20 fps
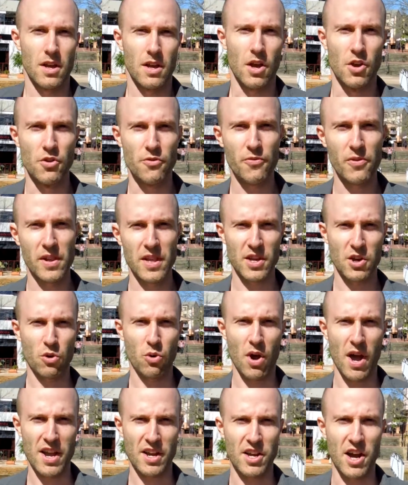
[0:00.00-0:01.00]
Are you feeling
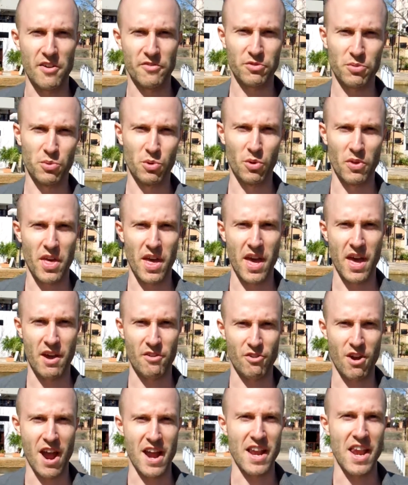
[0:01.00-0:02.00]
quite comfortable there
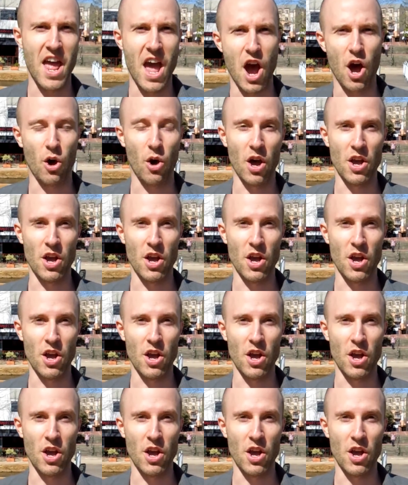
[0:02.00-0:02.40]
right now?